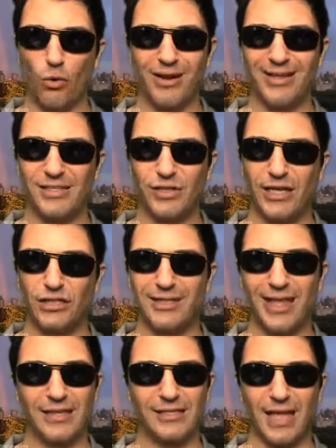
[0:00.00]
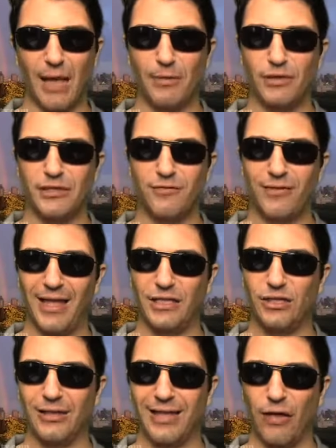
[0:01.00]
organization that establishes
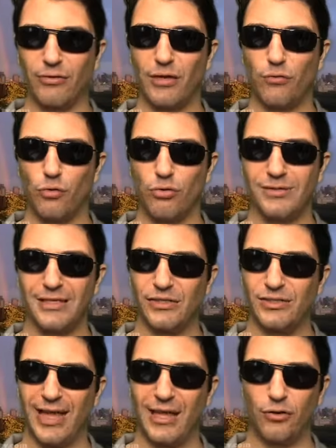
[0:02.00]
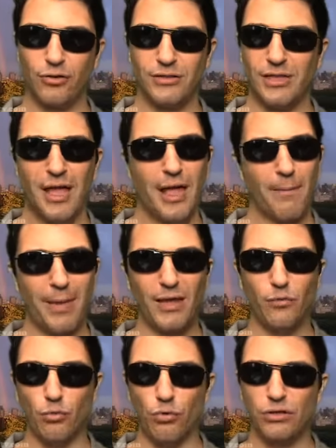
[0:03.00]
financial accounting rules and standards,
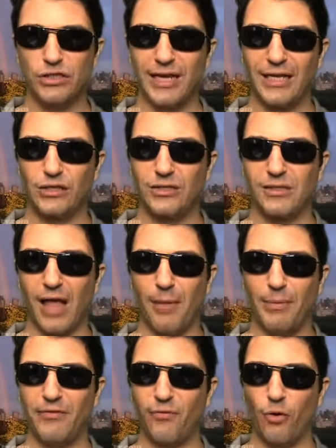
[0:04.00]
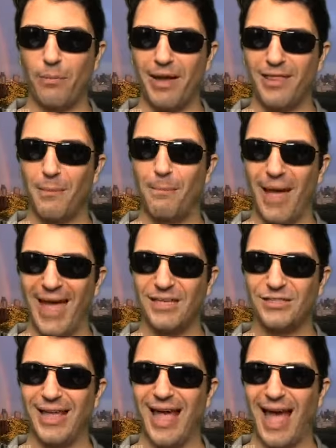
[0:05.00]
made rule changes lobbied for by the
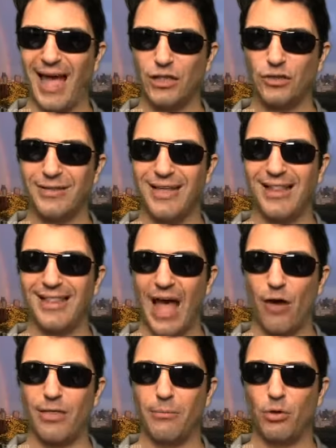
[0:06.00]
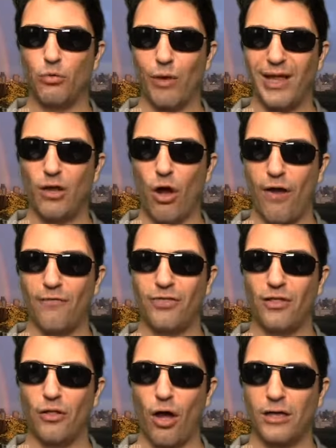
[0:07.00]
banks that actually allow them to write
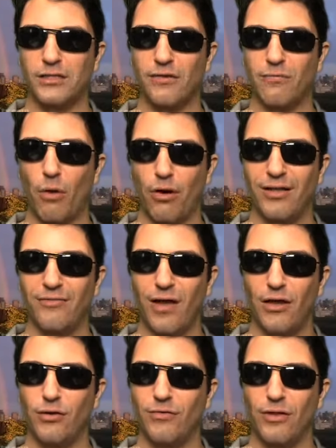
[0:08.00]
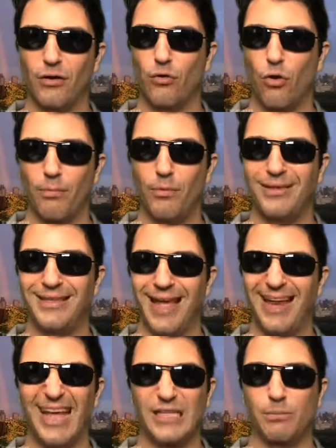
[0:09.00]
off the loss of market value of their corporate
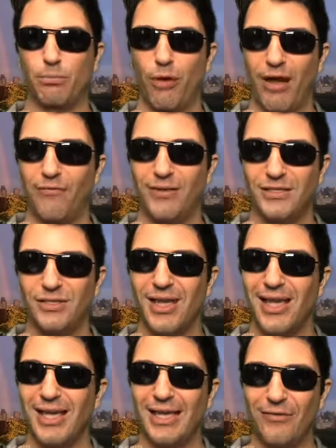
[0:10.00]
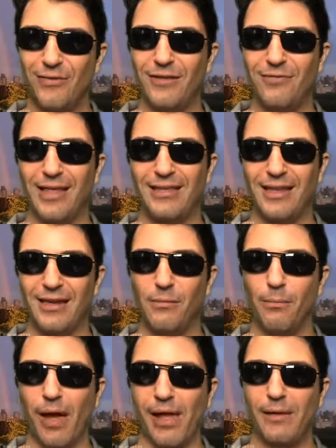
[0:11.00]
debt as profits, even if they
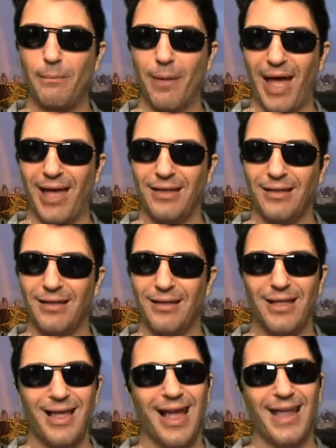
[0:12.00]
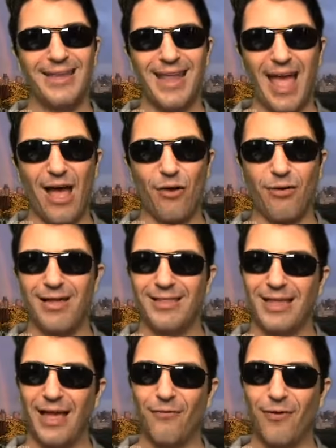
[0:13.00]
didn't buy it back? And now,
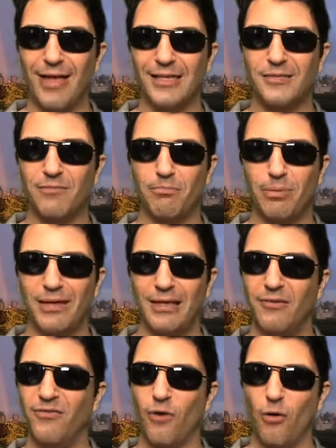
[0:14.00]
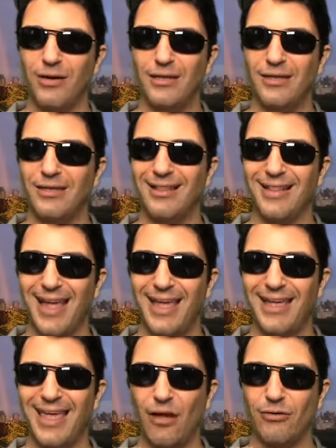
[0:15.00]
the FASB voted to
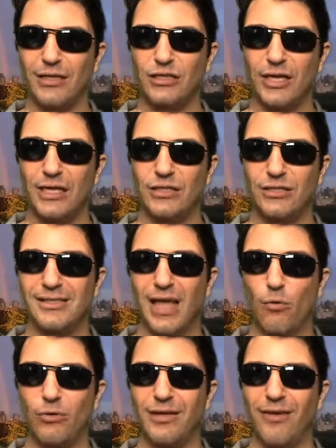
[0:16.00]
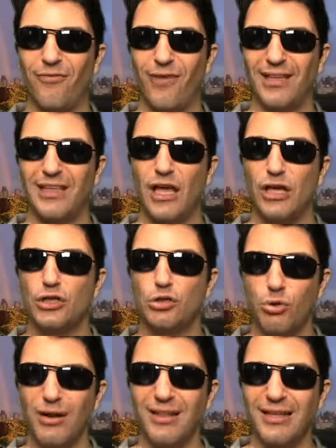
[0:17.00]
delay accounting changes that would affect
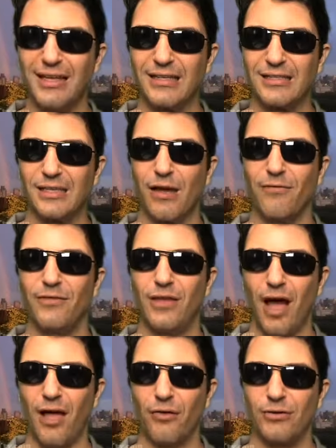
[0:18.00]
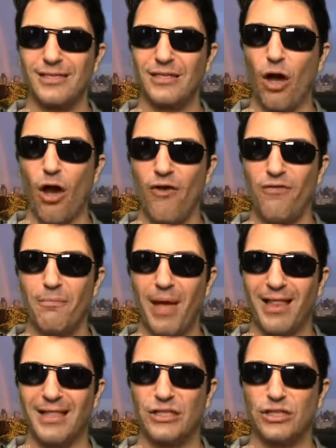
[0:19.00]
trillions of dollars in
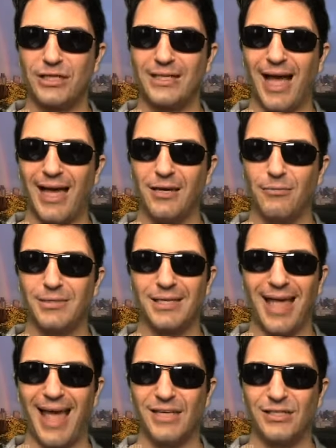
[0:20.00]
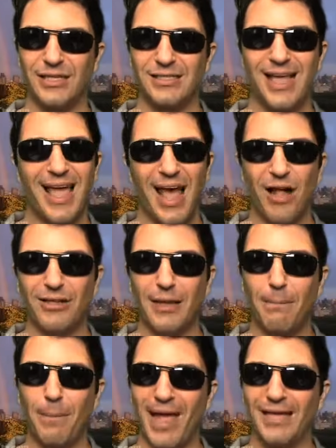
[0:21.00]
off-balance sheet items and assets held
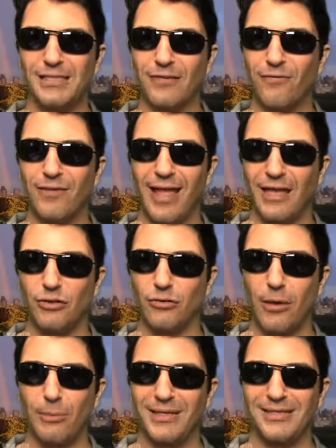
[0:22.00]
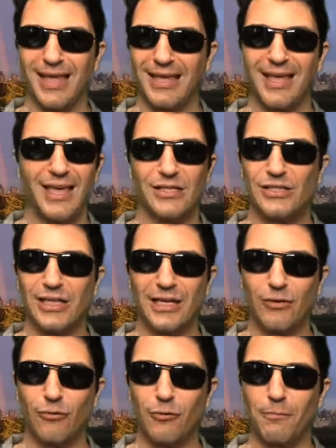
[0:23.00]
at banks and financial companies like
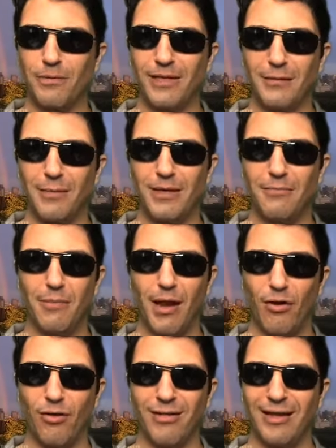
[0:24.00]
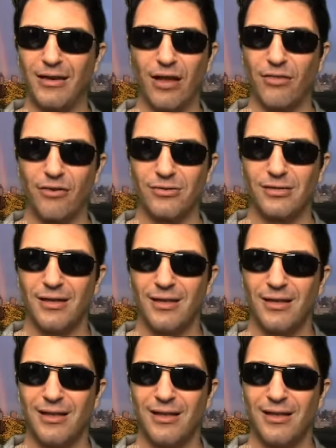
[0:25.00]
Citigroup, Lehman, Merrill, and others.